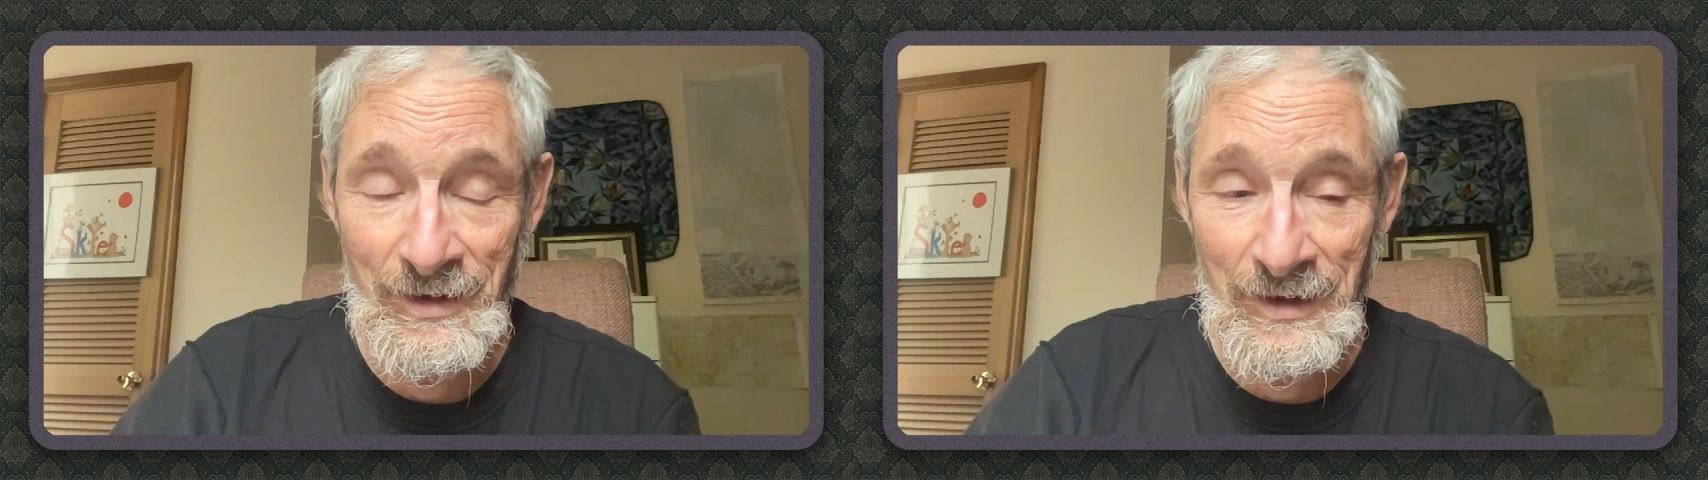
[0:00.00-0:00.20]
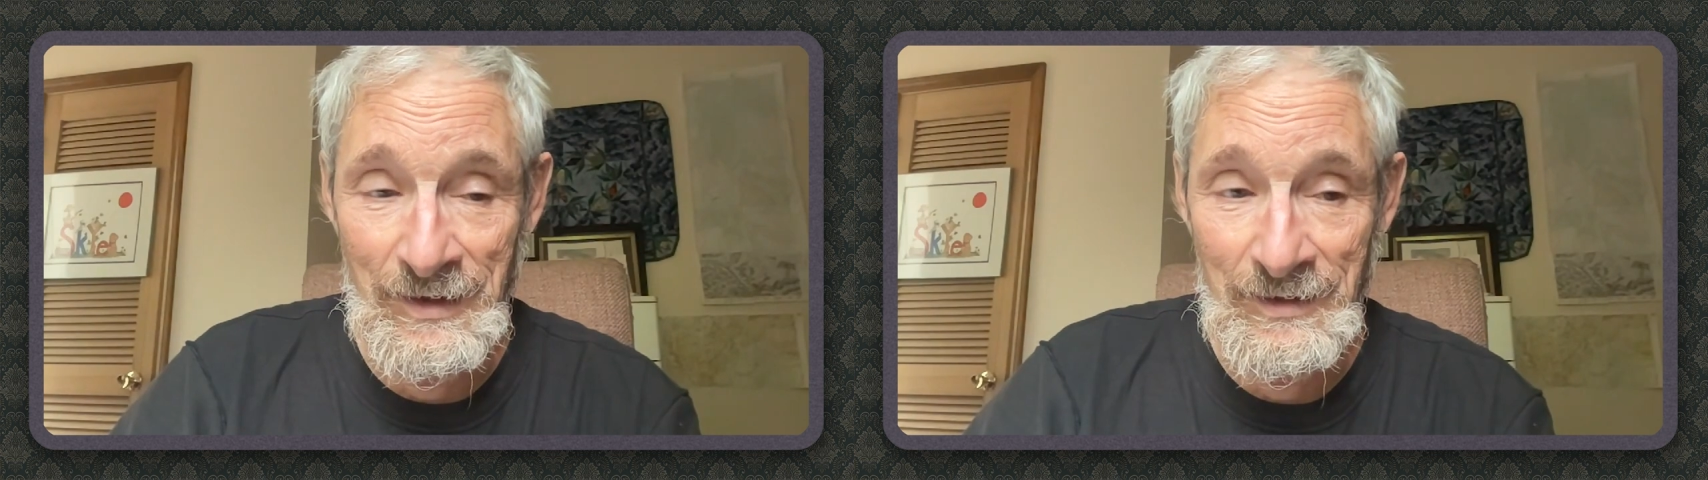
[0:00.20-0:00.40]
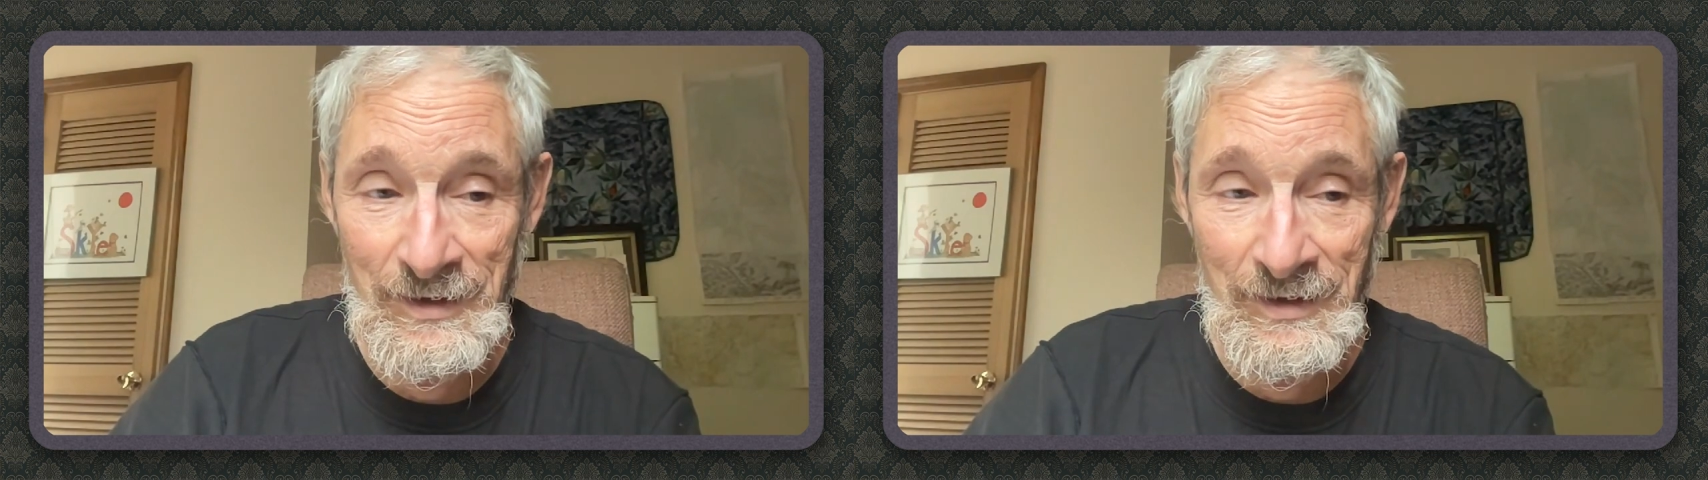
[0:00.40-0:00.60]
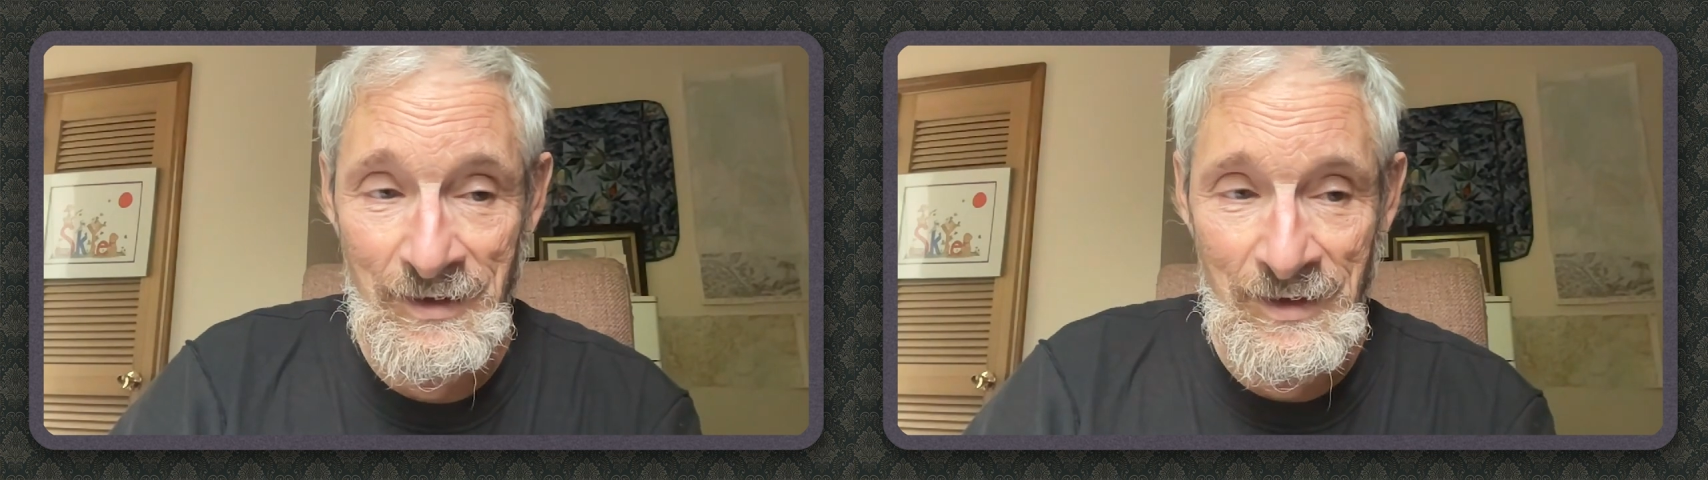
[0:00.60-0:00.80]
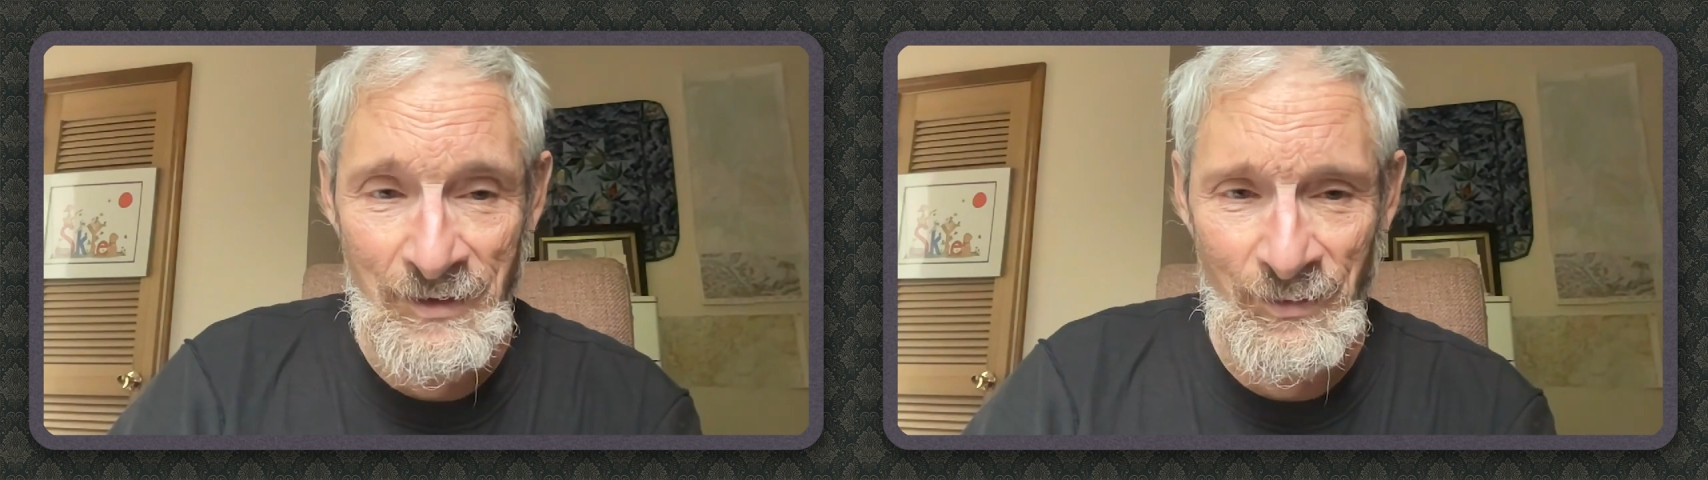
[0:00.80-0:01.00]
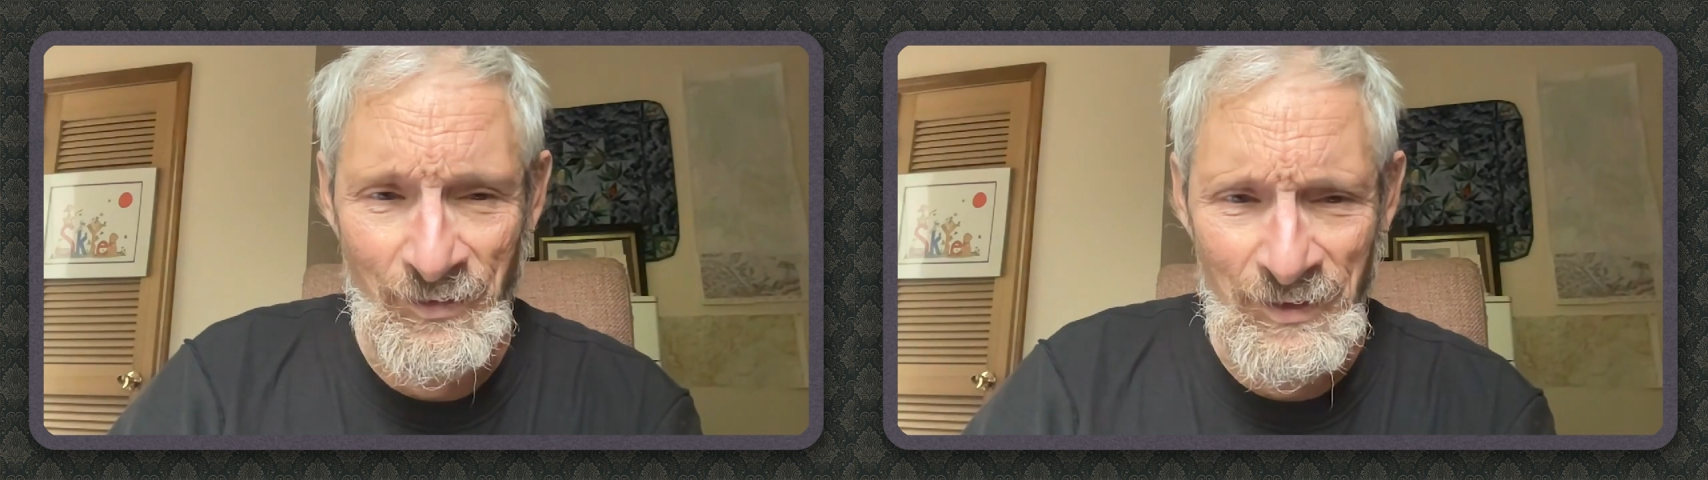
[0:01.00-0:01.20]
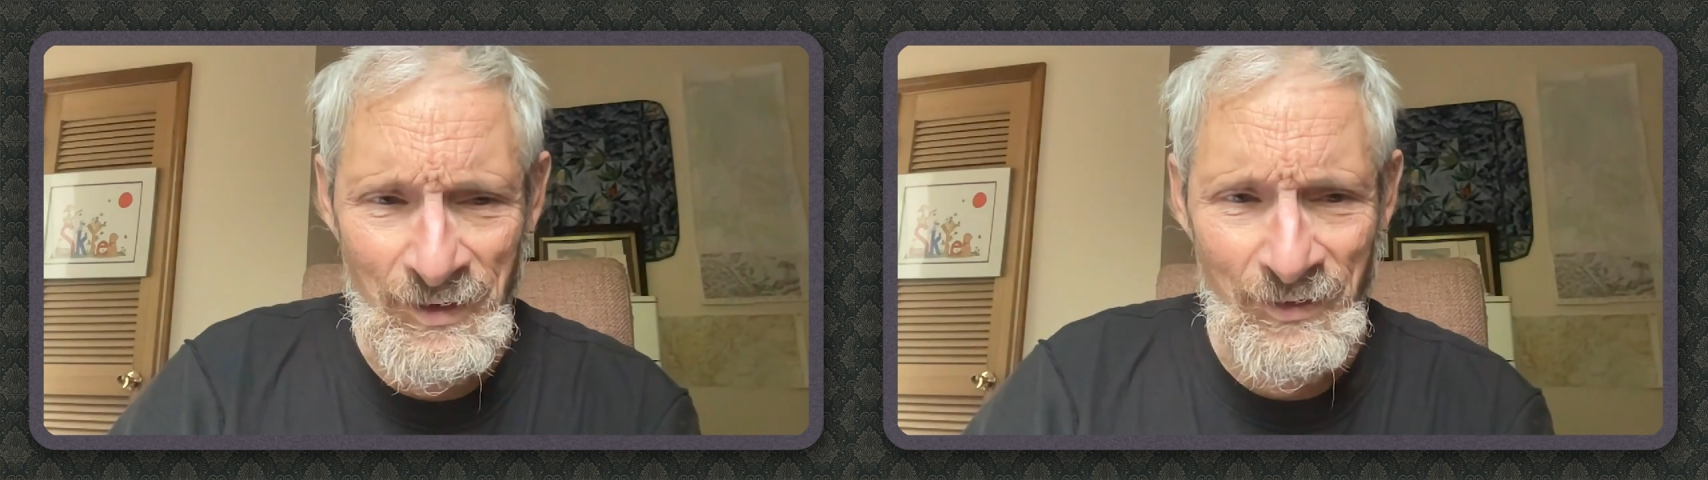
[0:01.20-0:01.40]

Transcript: uh, there's a little